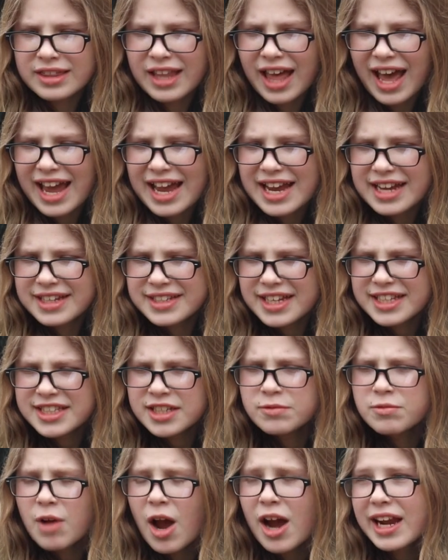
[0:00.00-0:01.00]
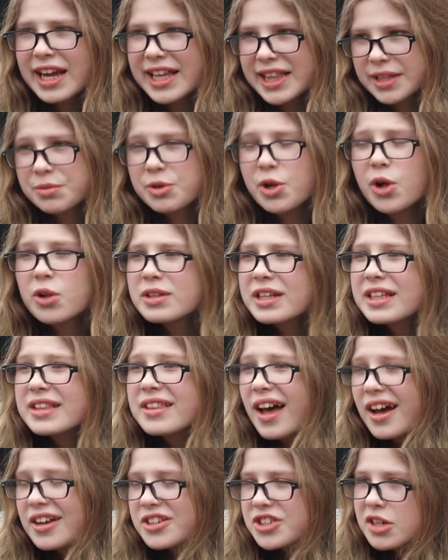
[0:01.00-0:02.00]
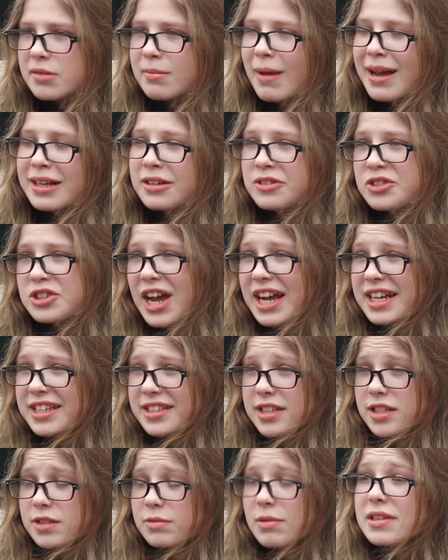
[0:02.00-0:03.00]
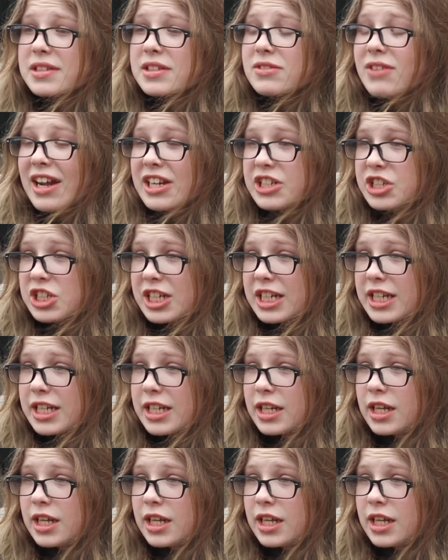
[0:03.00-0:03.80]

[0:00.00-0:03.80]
Lies. It's a rocket that will only launch on Michael Jackson's resurrection.